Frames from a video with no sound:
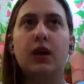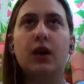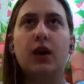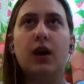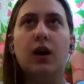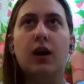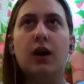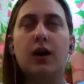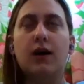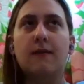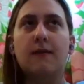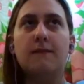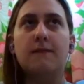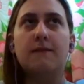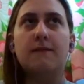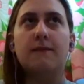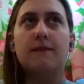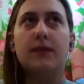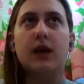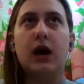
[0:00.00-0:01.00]

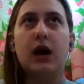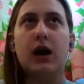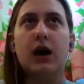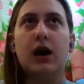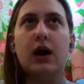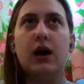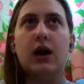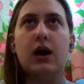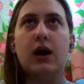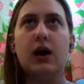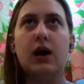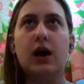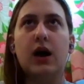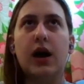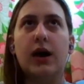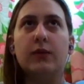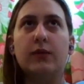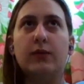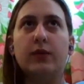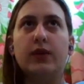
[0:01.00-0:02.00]
um,
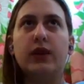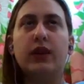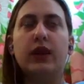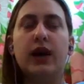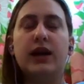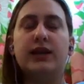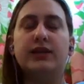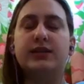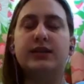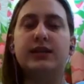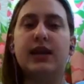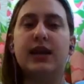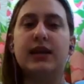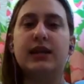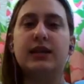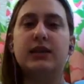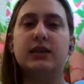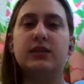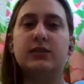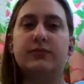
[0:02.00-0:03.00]
I realized that I
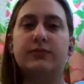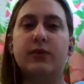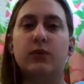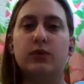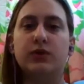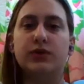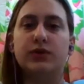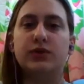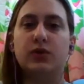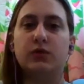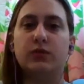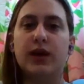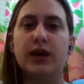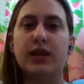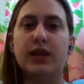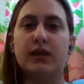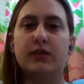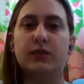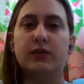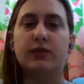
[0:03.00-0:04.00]
needed to focus on
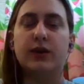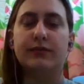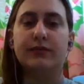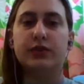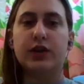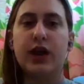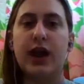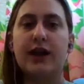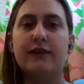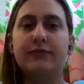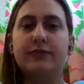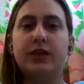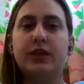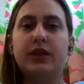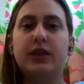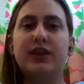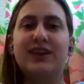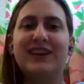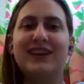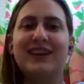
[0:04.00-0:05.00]
writing the rough draft
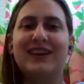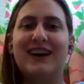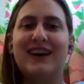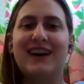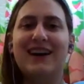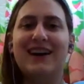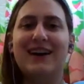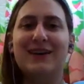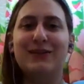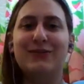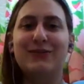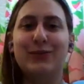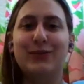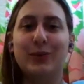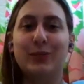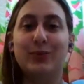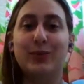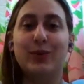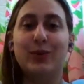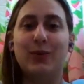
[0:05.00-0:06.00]
for
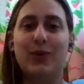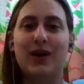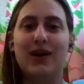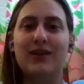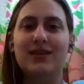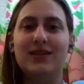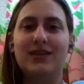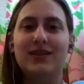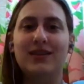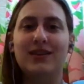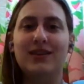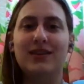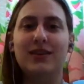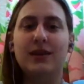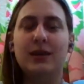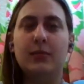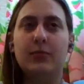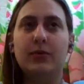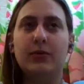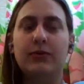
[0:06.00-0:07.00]
book one
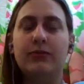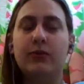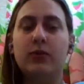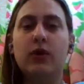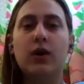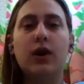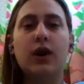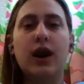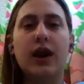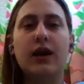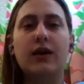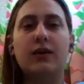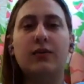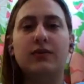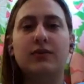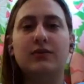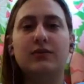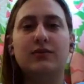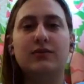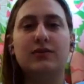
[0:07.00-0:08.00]
before I
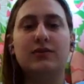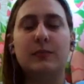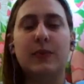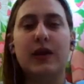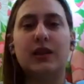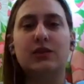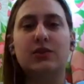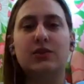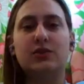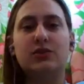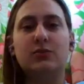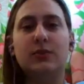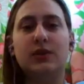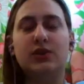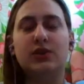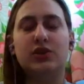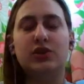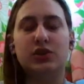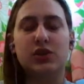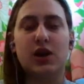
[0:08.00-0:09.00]
spent too
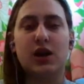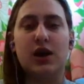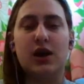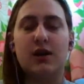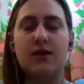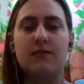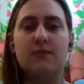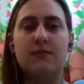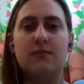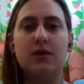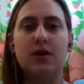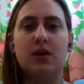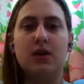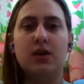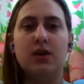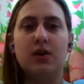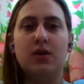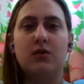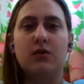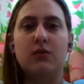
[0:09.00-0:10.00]
much time
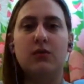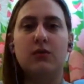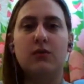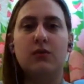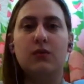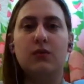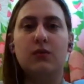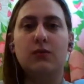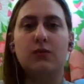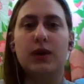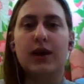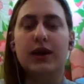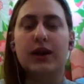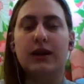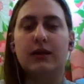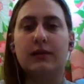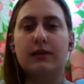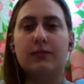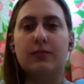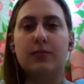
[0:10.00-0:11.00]

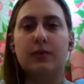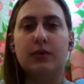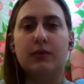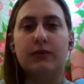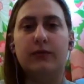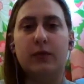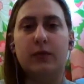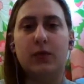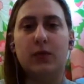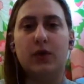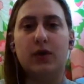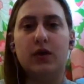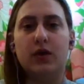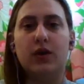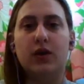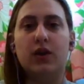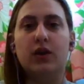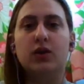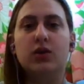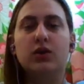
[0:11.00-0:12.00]
writing book four.
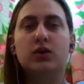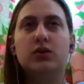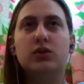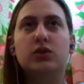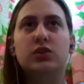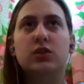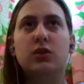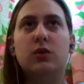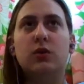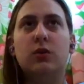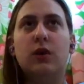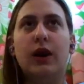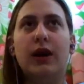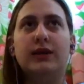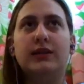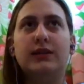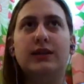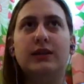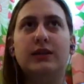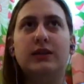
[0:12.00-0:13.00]
So I
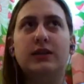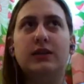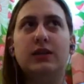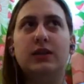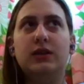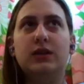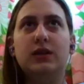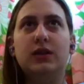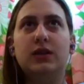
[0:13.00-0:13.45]
didn't,